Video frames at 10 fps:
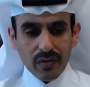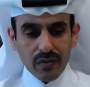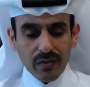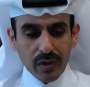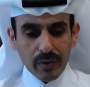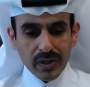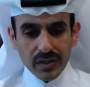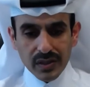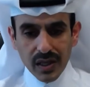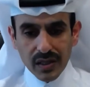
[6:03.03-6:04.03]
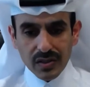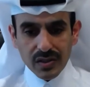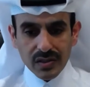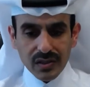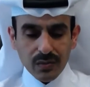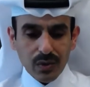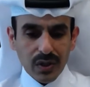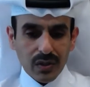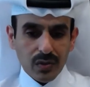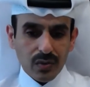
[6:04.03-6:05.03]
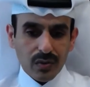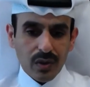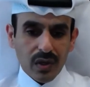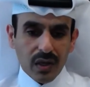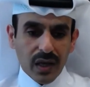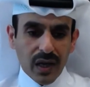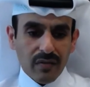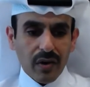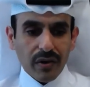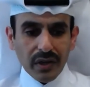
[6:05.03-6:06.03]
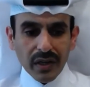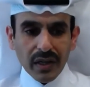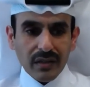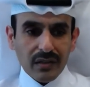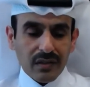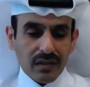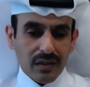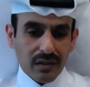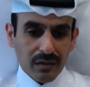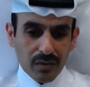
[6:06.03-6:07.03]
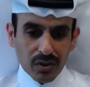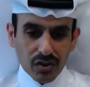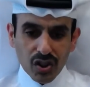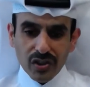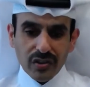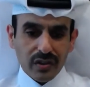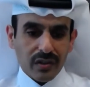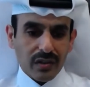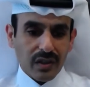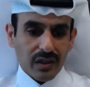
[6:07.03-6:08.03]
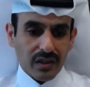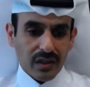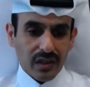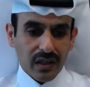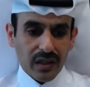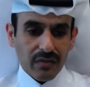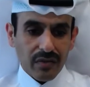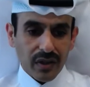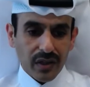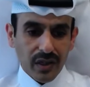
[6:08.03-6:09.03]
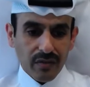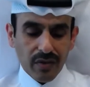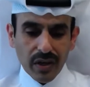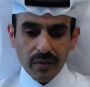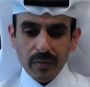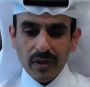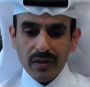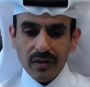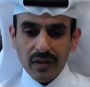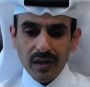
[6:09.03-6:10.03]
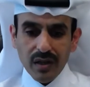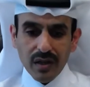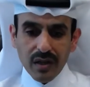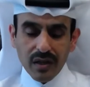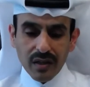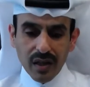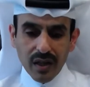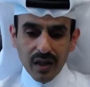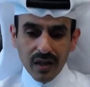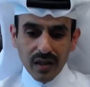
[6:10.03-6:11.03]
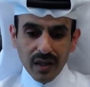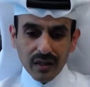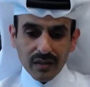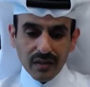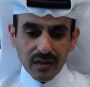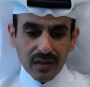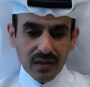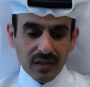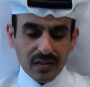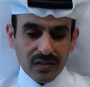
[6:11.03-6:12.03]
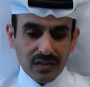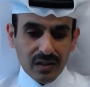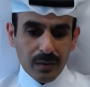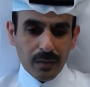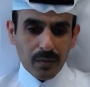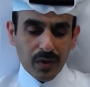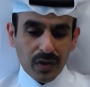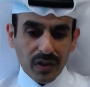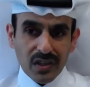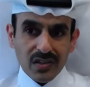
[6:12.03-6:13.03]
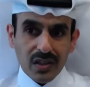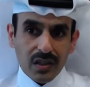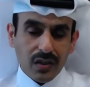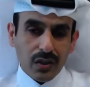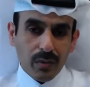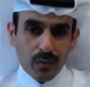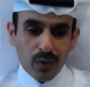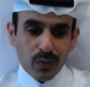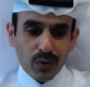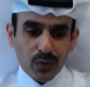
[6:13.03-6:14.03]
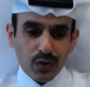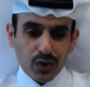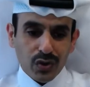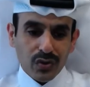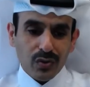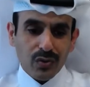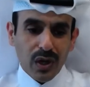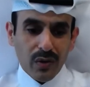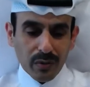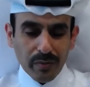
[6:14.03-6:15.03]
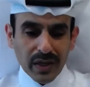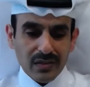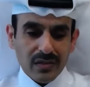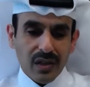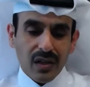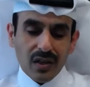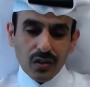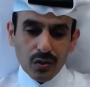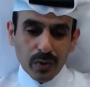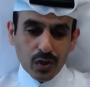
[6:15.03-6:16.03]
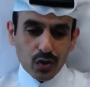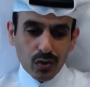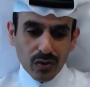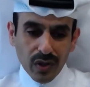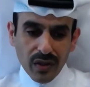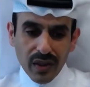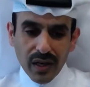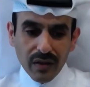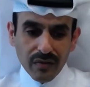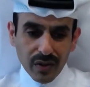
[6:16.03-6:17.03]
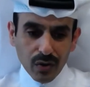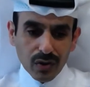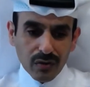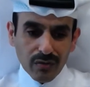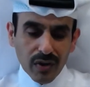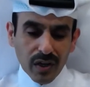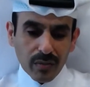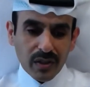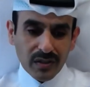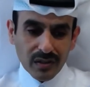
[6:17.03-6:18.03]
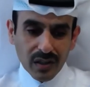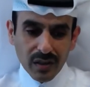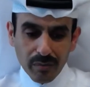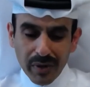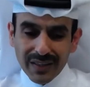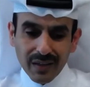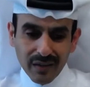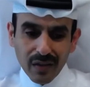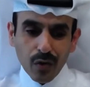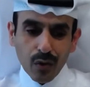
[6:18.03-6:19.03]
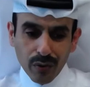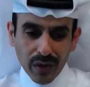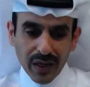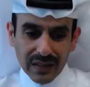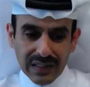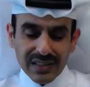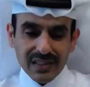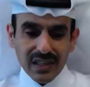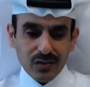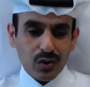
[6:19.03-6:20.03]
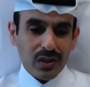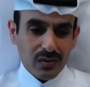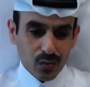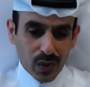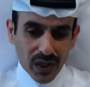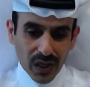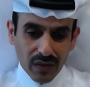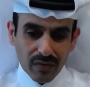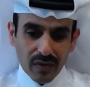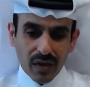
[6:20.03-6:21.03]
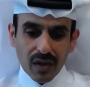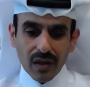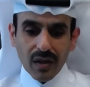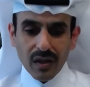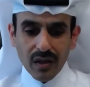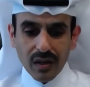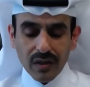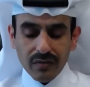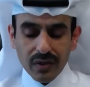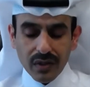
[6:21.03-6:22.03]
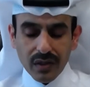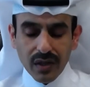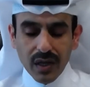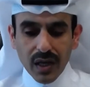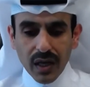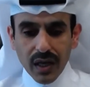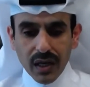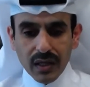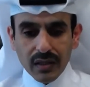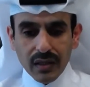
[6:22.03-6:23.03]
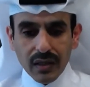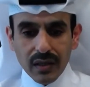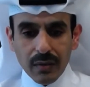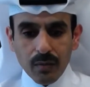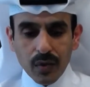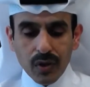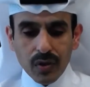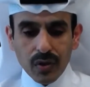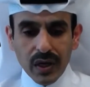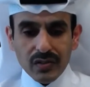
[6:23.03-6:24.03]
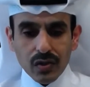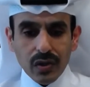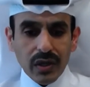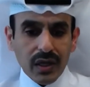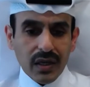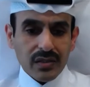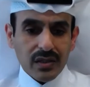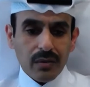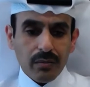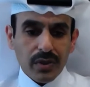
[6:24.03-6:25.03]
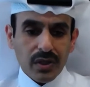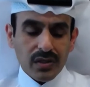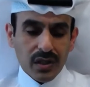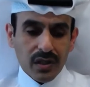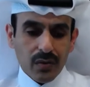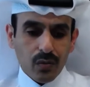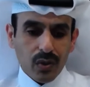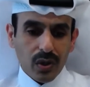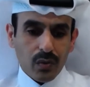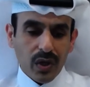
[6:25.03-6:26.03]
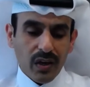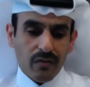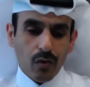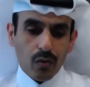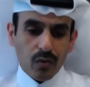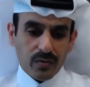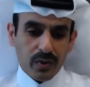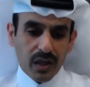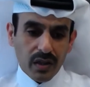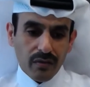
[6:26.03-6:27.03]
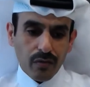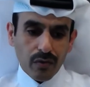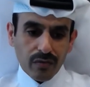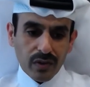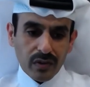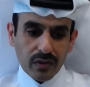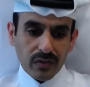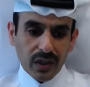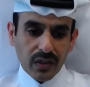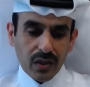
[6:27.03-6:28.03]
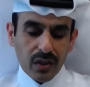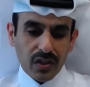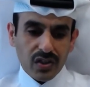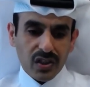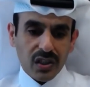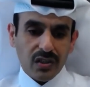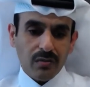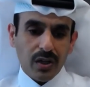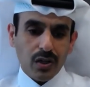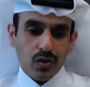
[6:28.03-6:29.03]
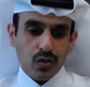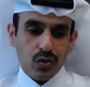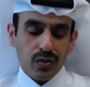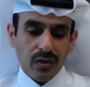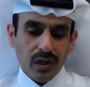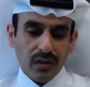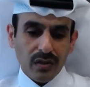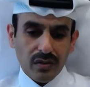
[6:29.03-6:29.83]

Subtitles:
the environmental challenges, and we need to have our grandchildren really live in an environment that is we should do our best to make sure that they live in a good environment, better or at least as good as we have lived in. And, as oil and gas companies, I think we have always been at the forefront of technology and making sure that